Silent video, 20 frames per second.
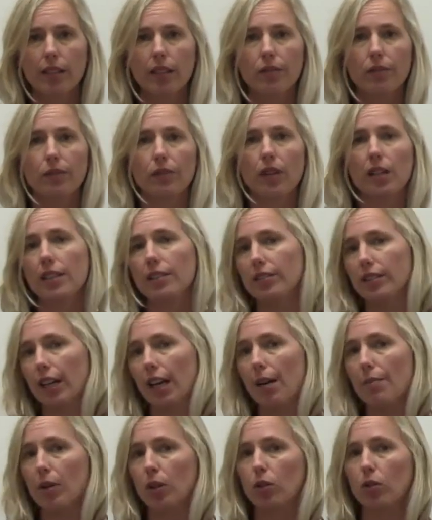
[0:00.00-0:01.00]
the phrase
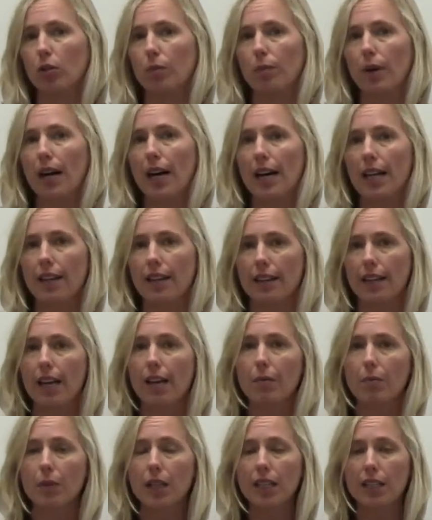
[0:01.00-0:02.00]
chemical bond,
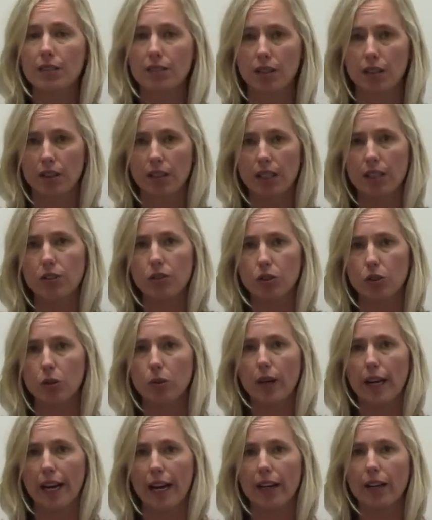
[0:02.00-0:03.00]
that means that these two
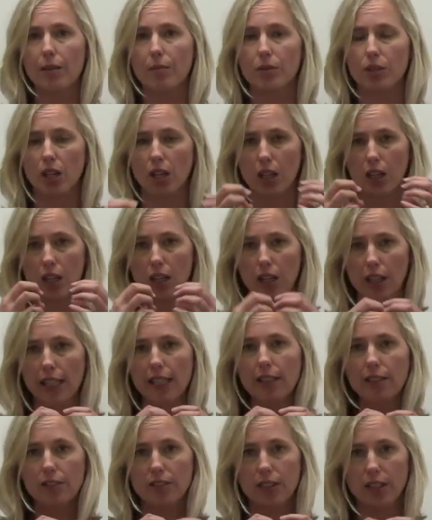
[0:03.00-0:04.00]
atoms are
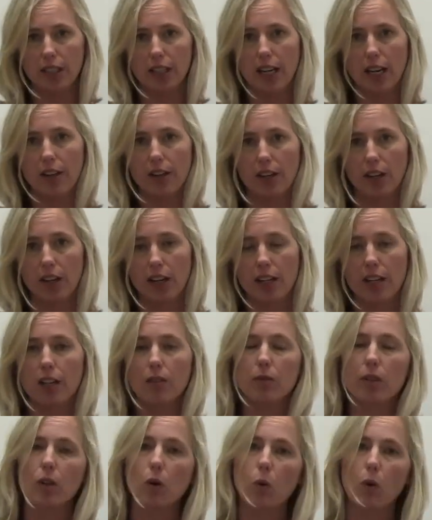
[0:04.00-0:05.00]
linked together and it
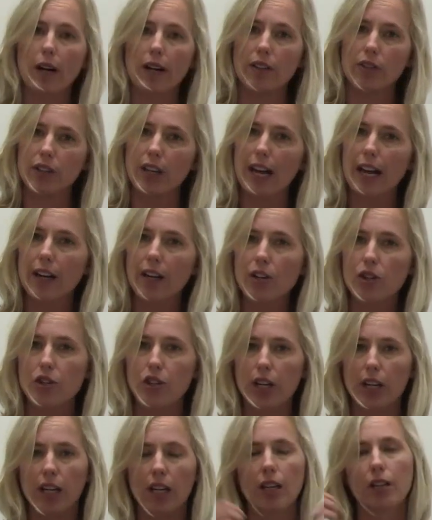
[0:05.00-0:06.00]
requires
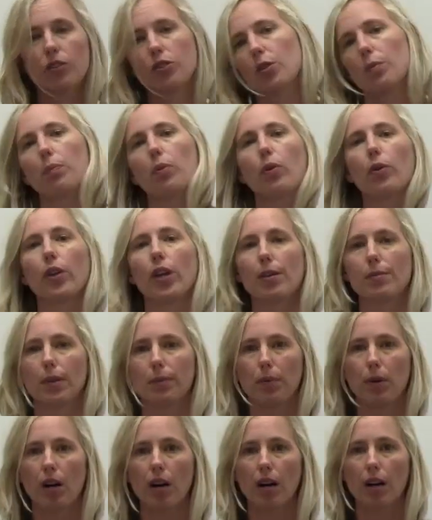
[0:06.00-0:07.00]
energy to pull them
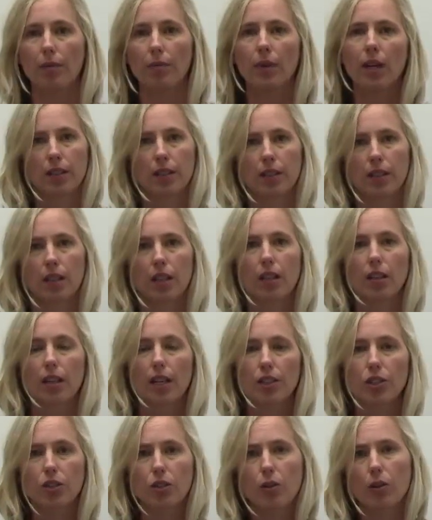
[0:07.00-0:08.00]
apart.
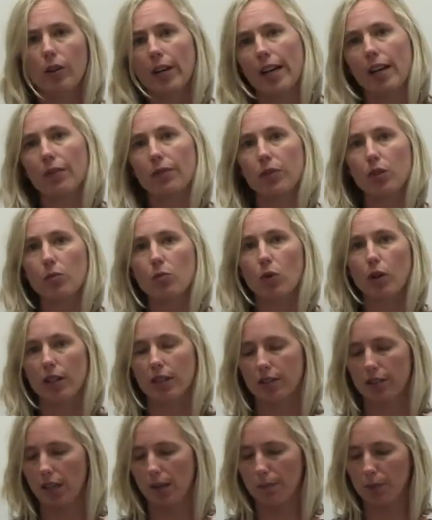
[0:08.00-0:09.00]
Let's throw out a few more
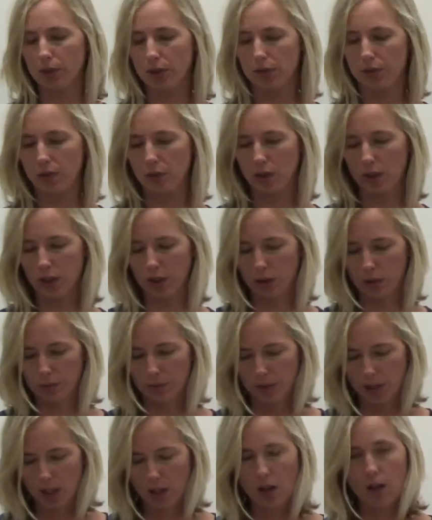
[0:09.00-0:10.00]
examples for you.
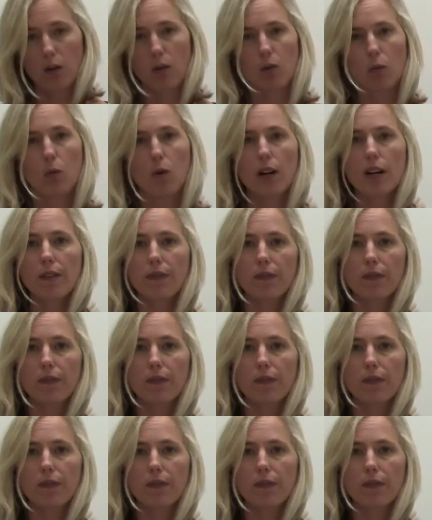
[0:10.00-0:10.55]
What if